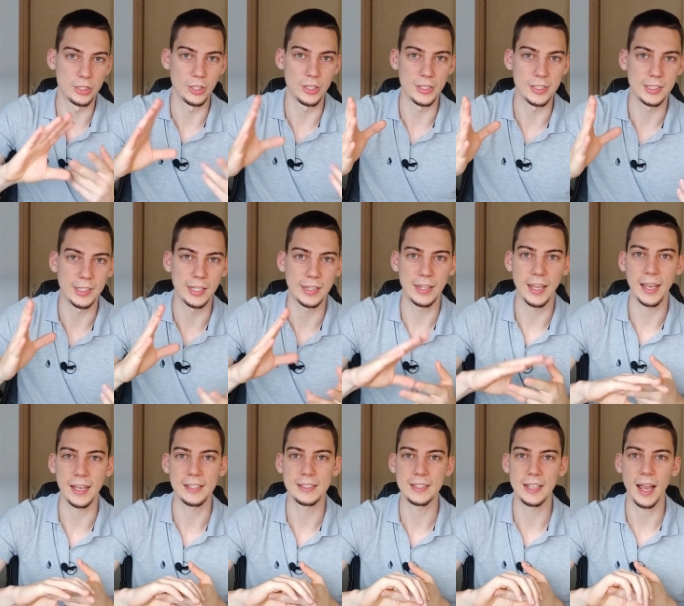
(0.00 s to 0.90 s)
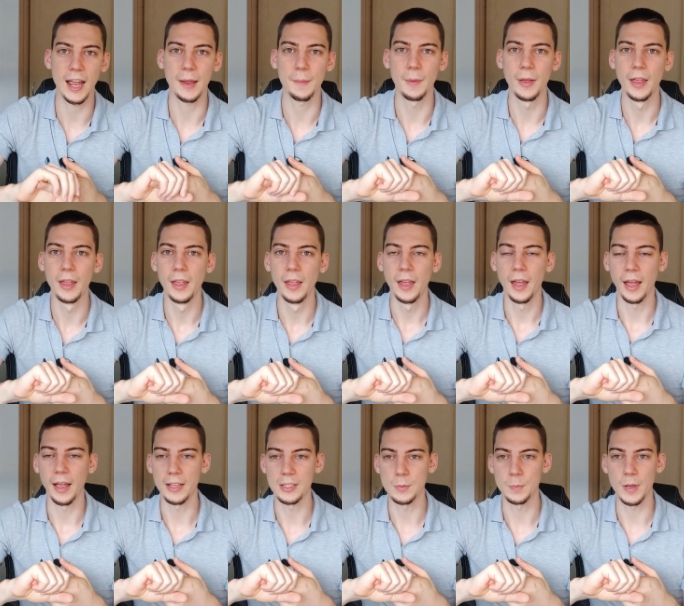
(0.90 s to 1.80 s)
just takes time,
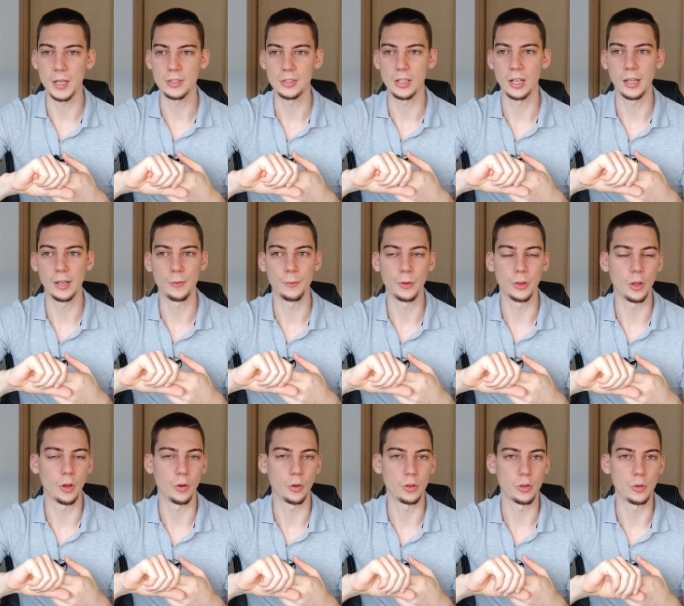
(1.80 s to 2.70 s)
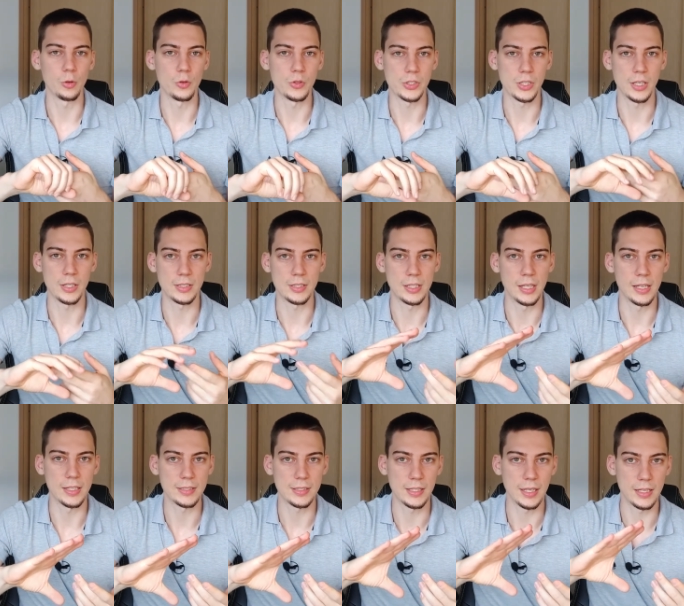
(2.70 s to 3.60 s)
especially if you don't use a
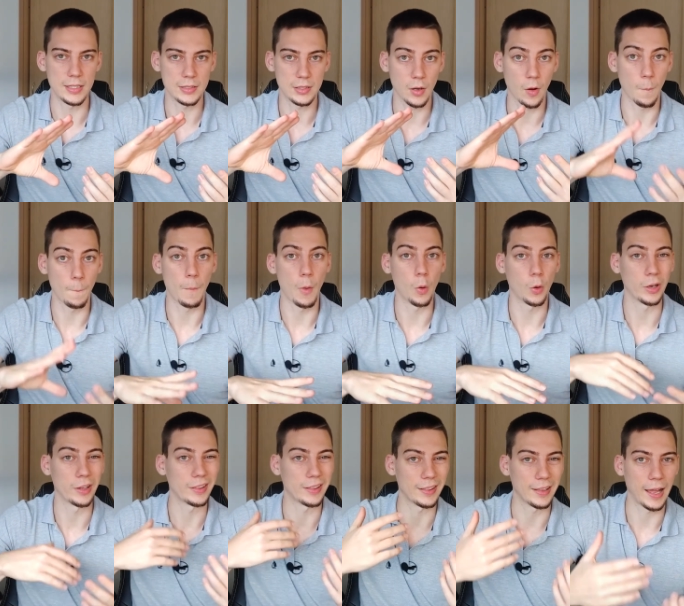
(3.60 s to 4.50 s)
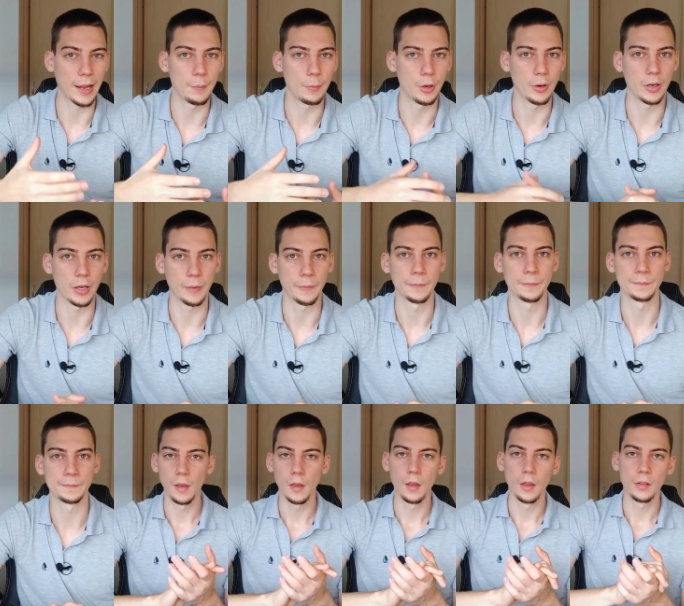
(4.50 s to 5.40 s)
CSS component library.
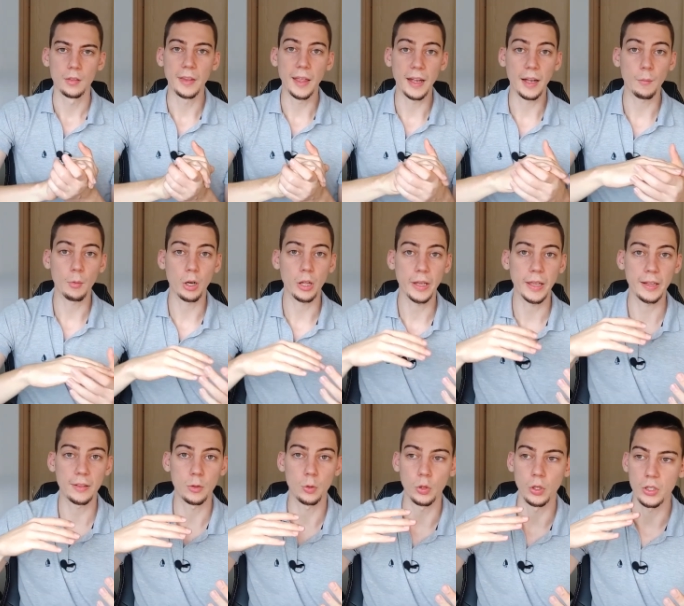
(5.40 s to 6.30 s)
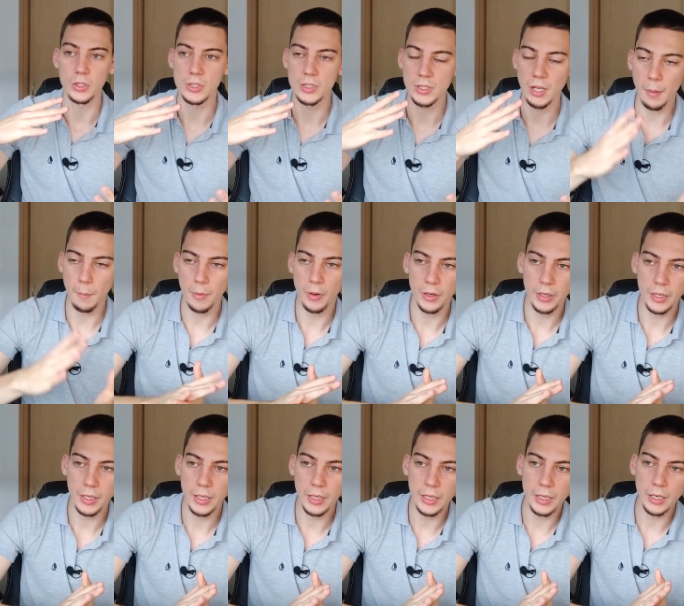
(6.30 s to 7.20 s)
Then I want to get to the summary
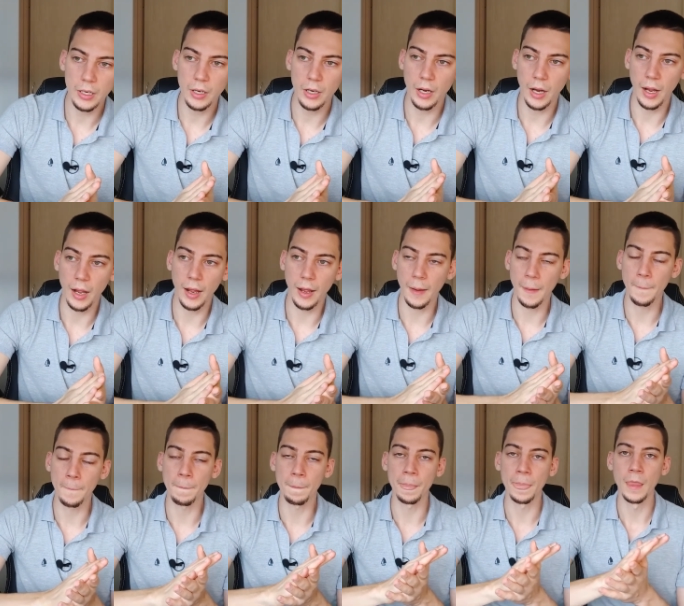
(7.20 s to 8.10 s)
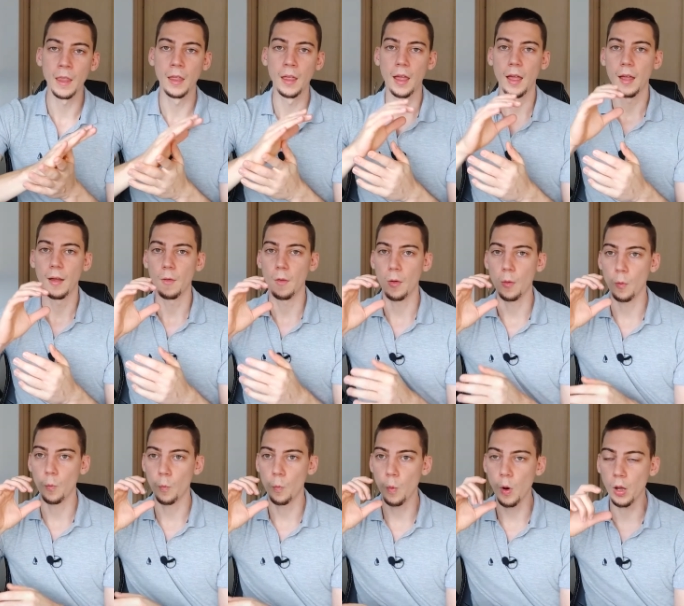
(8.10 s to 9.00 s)
here. Um,
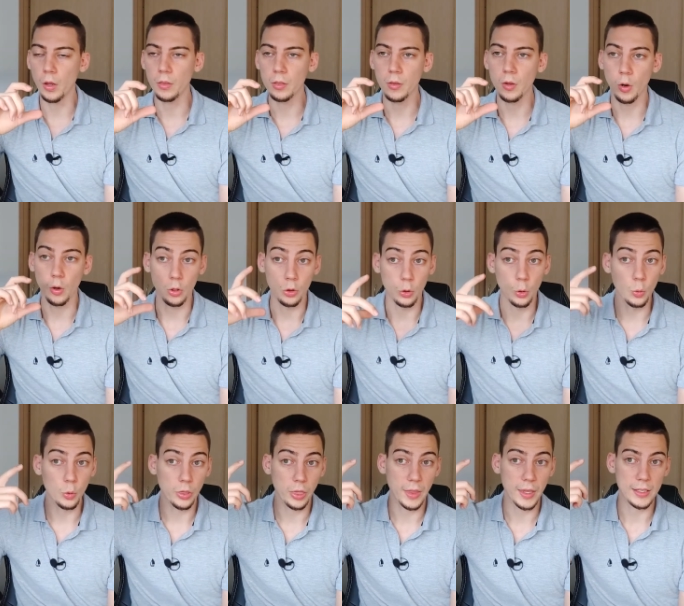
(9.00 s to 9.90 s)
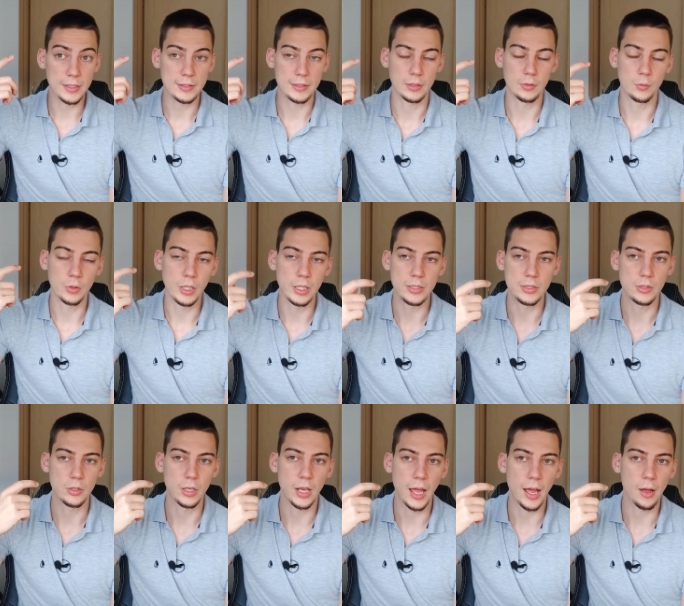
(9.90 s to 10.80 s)
one or two things that really
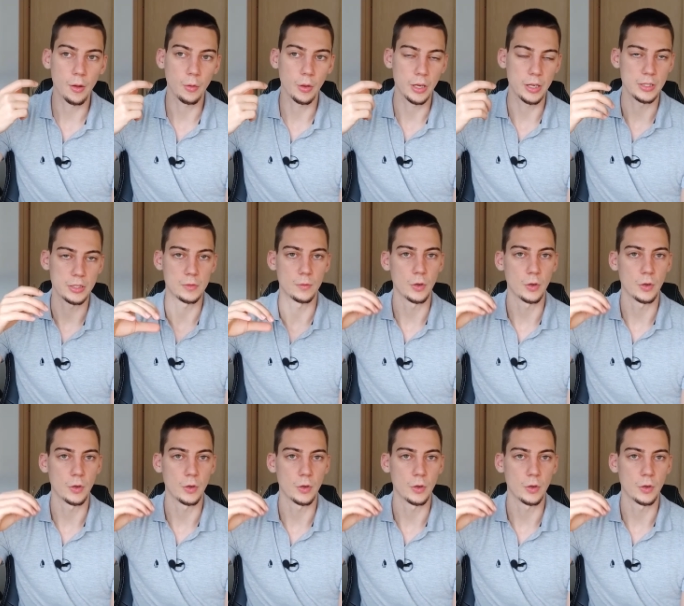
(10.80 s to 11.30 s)
stood out is